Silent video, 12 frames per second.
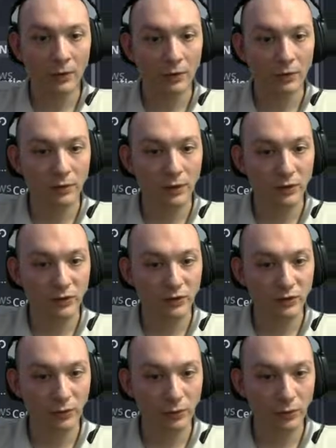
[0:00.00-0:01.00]

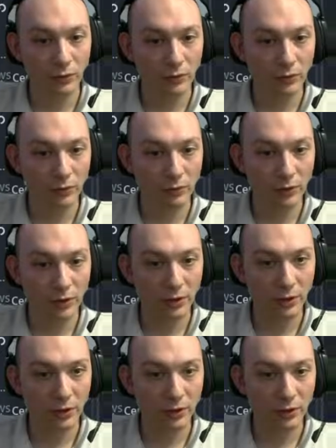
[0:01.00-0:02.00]
Nice. Order
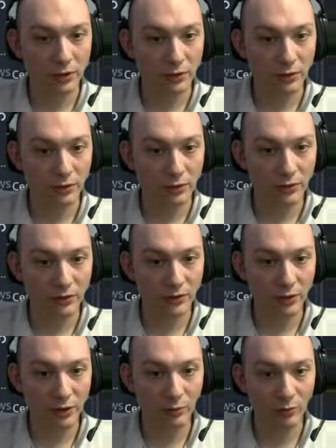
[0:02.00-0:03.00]
3. Let's
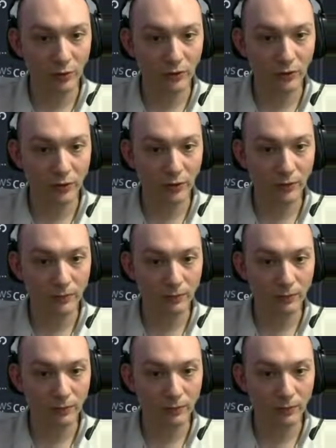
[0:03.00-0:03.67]
gotta come over.